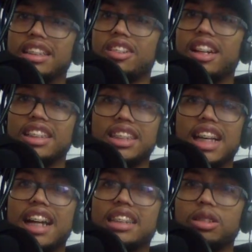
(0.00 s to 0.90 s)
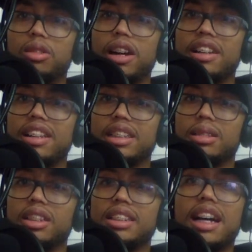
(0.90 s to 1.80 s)
So I decided to wear this
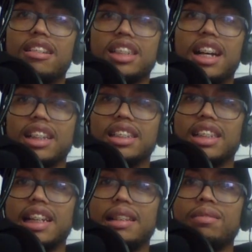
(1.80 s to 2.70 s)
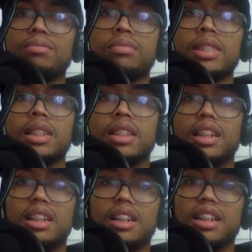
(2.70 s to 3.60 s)
because Howie's Hockey Tape
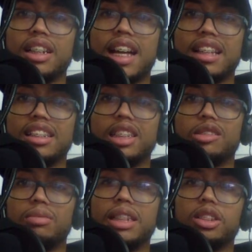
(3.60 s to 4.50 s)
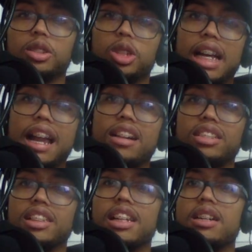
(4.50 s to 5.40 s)
got this for me. So shout out
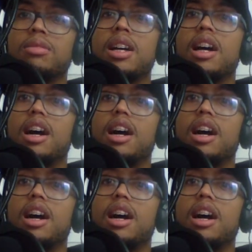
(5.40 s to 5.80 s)
to them.